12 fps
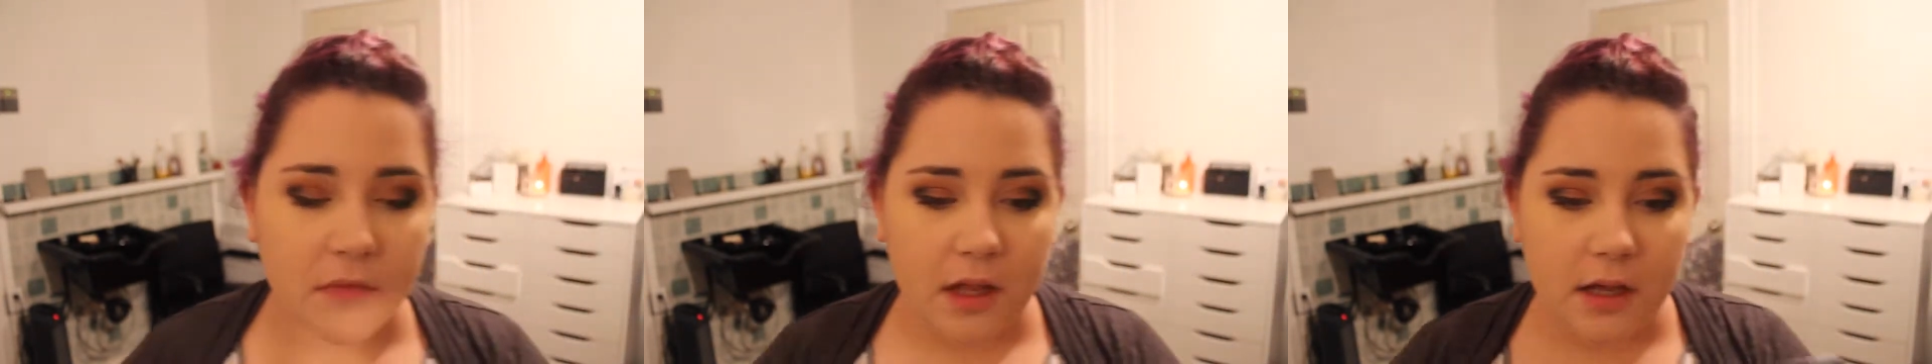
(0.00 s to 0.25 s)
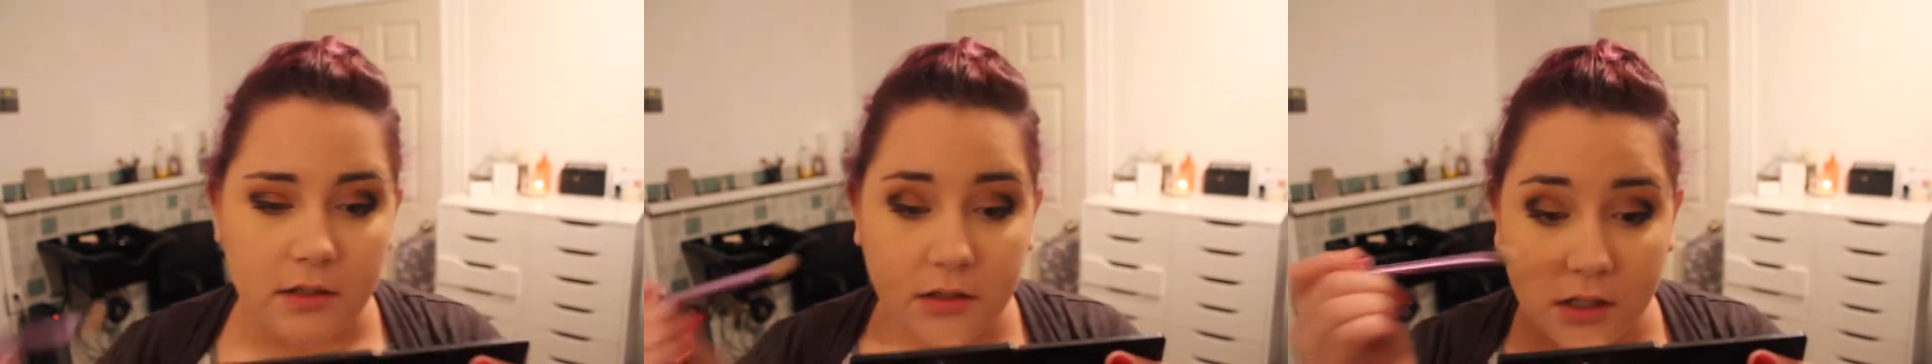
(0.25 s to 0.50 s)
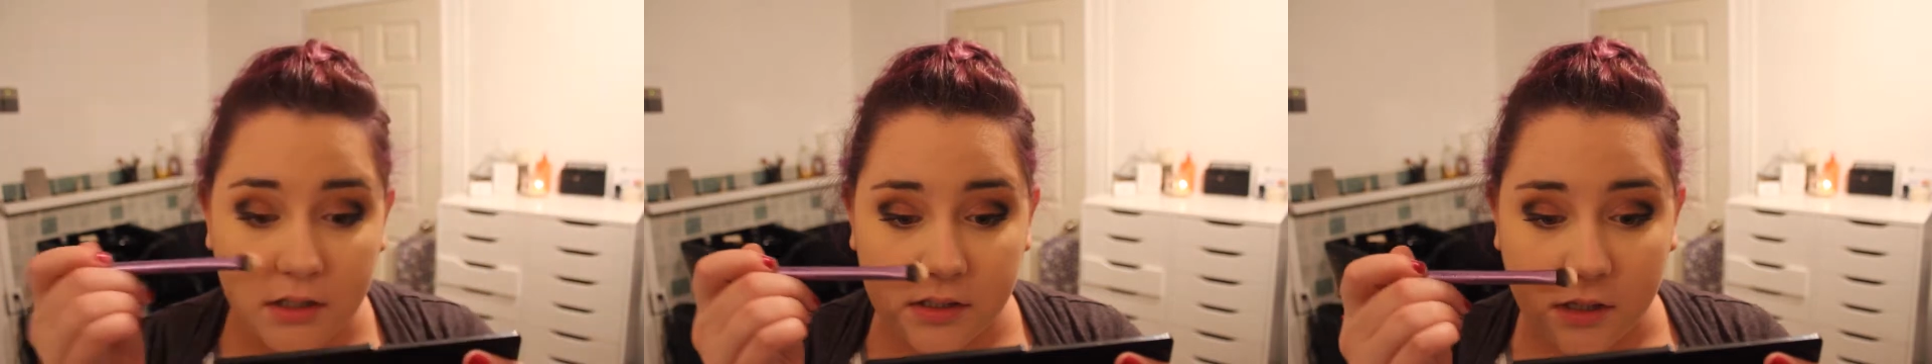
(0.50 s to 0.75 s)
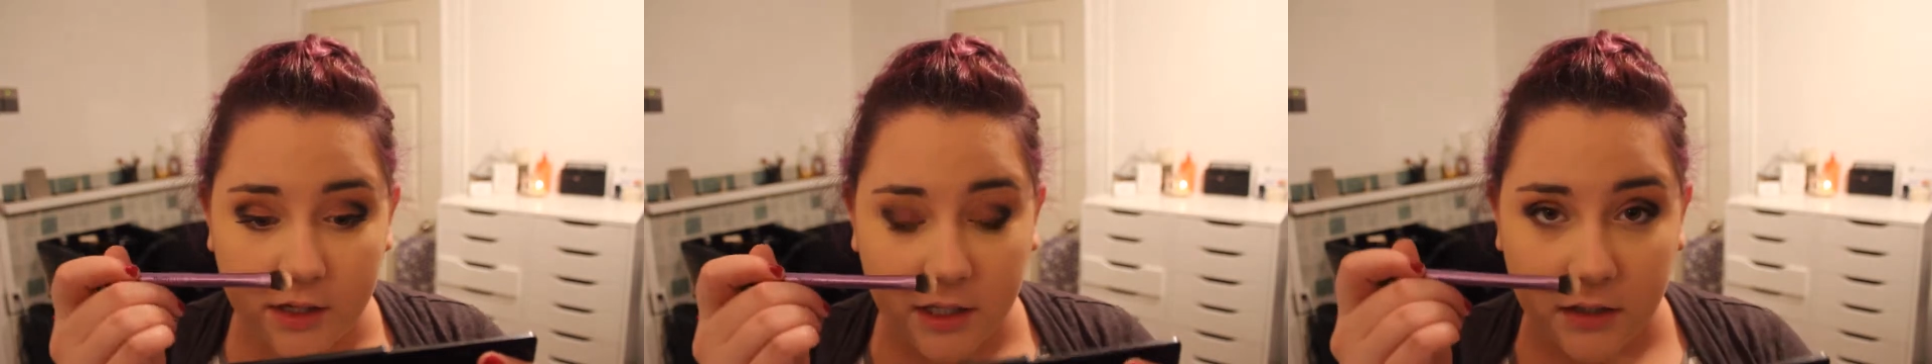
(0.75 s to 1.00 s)
And just
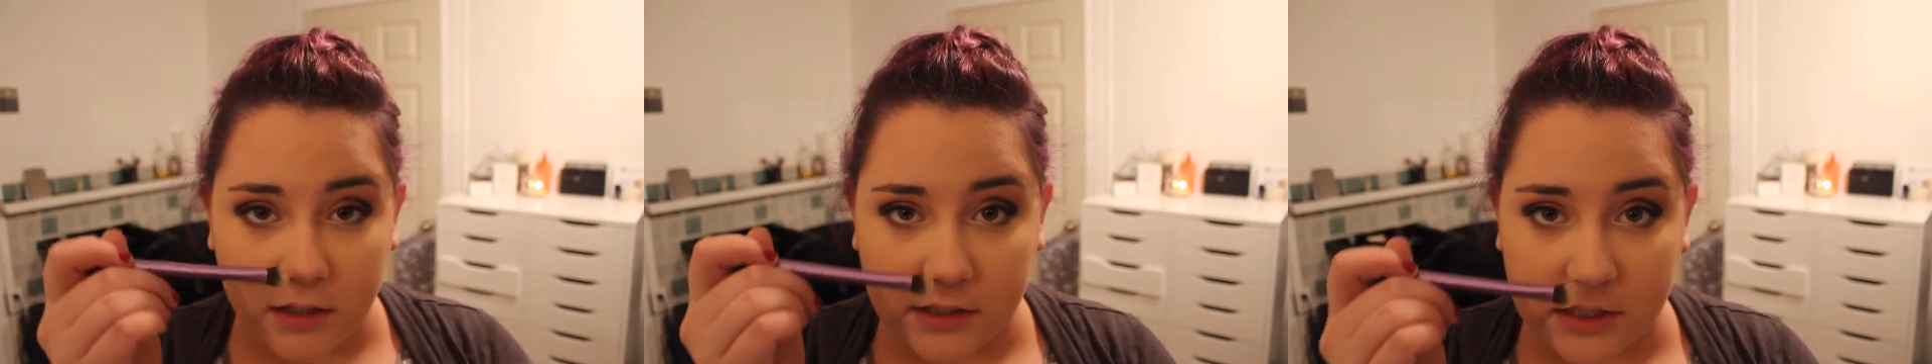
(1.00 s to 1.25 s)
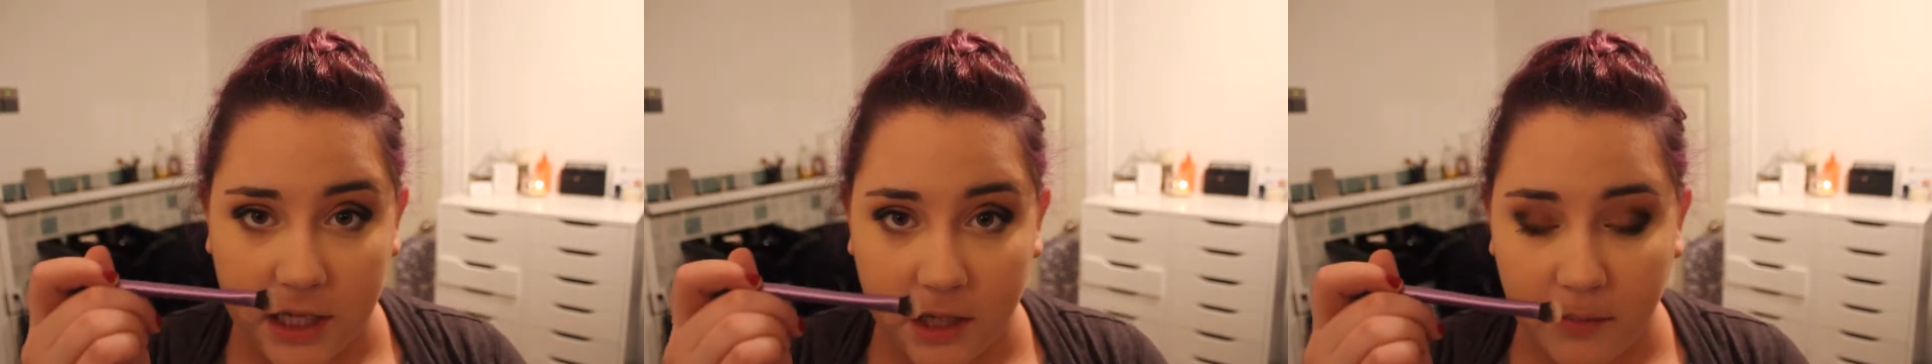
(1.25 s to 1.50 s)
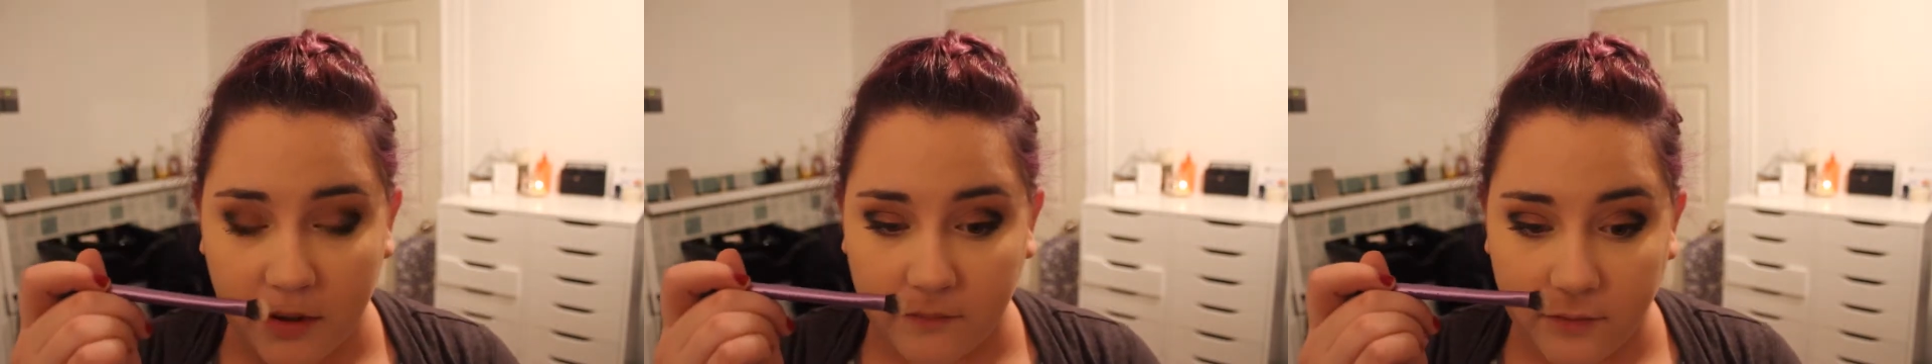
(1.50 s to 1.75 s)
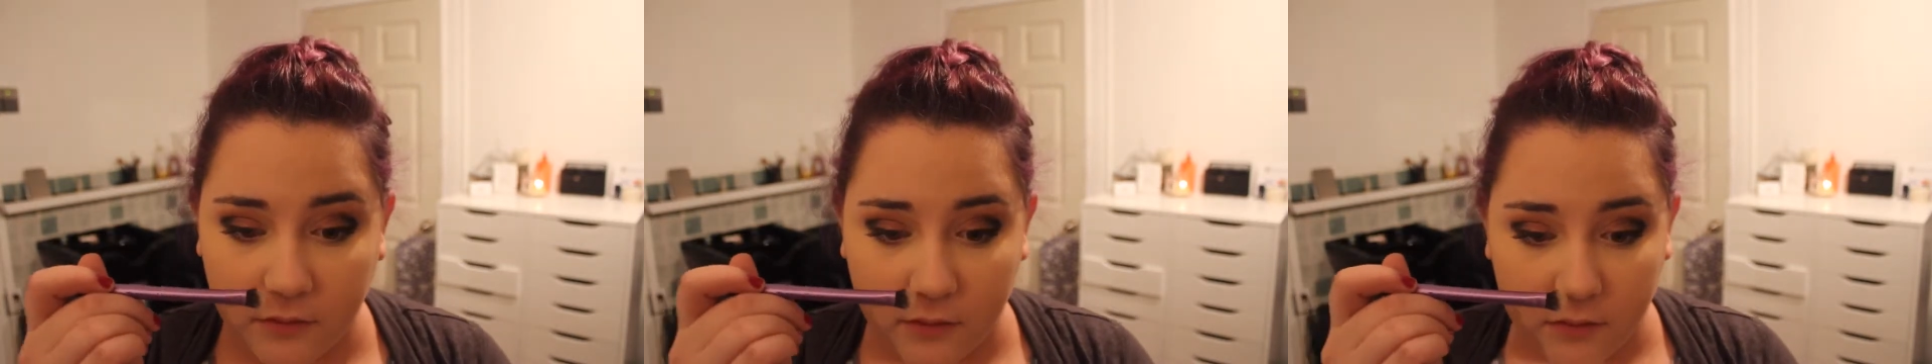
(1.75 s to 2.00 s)
starting at the tip
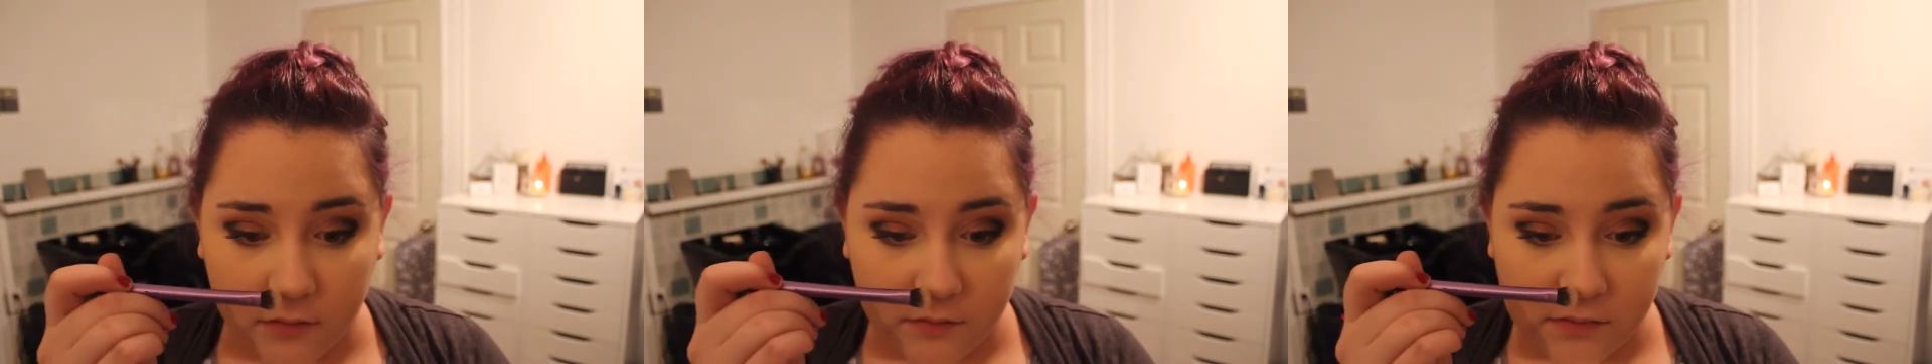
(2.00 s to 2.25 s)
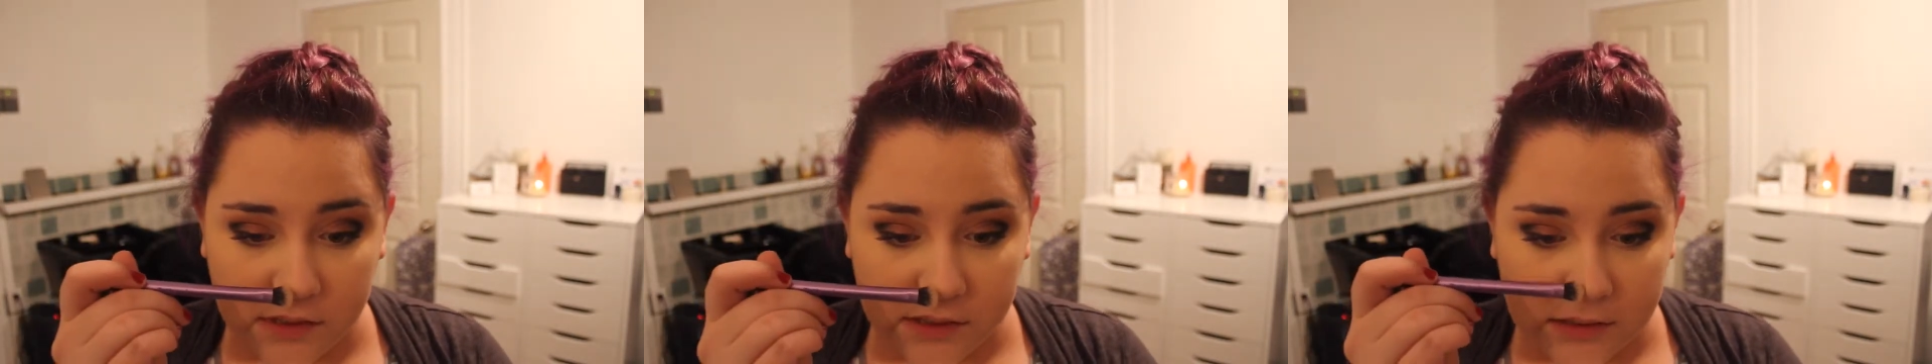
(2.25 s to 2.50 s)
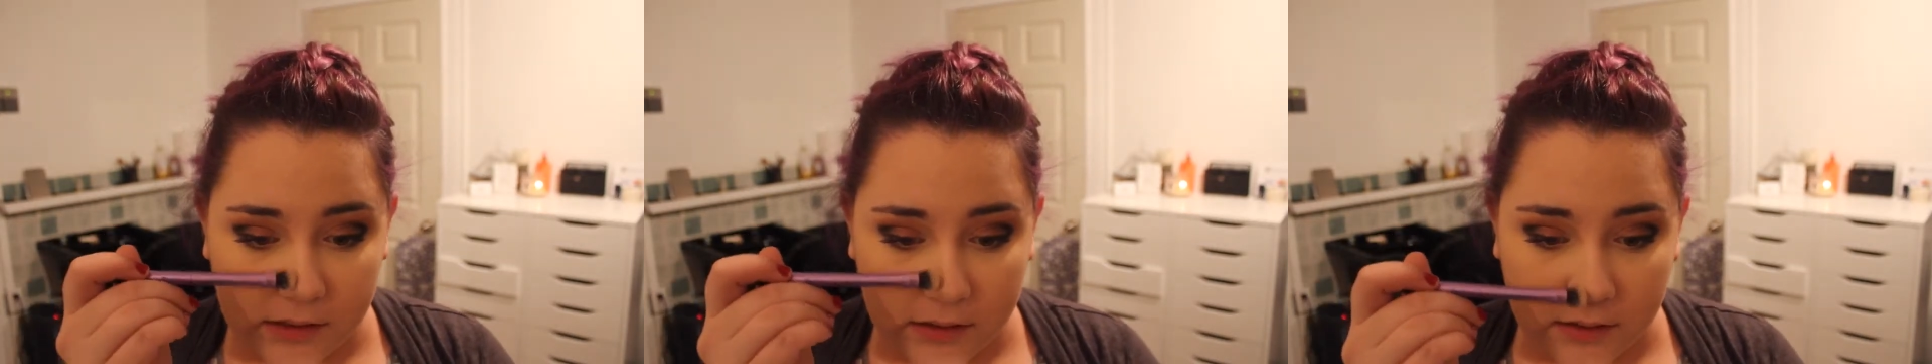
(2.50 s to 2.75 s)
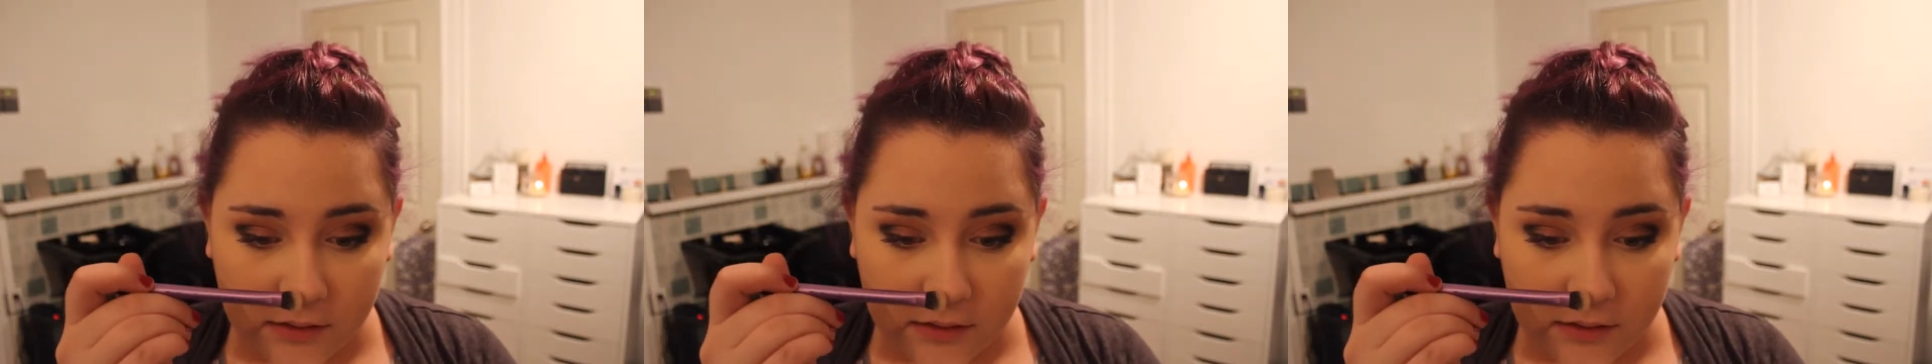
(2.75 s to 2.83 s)
of your nose,